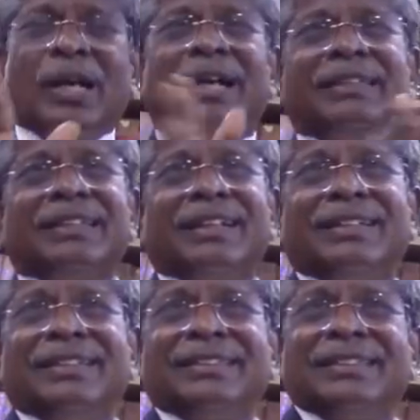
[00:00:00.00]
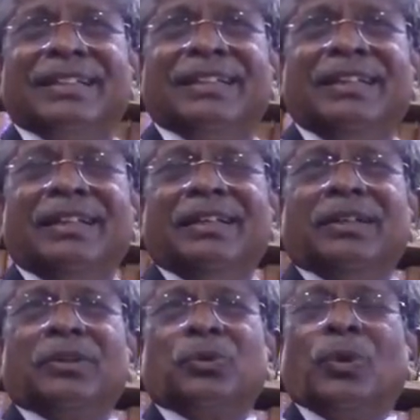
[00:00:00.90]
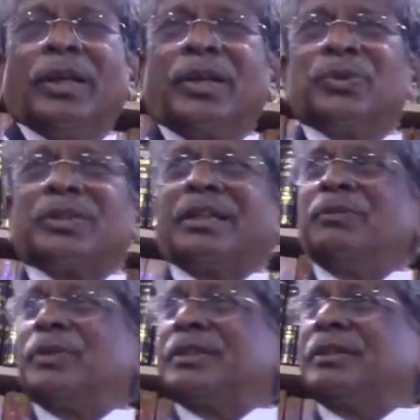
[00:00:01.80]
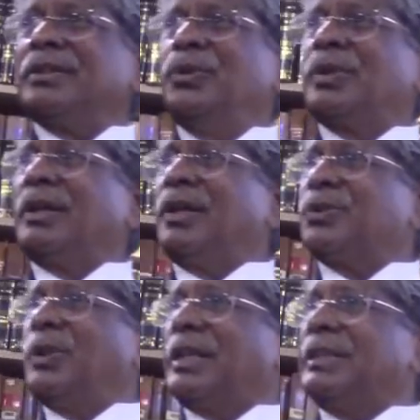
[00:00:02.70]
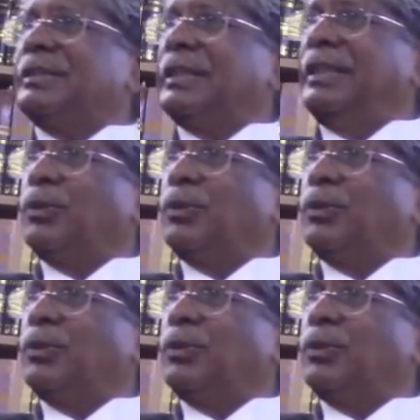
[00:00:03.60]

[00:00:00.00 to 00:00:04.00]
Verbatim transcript: consider this co-accused confession. You can also consider the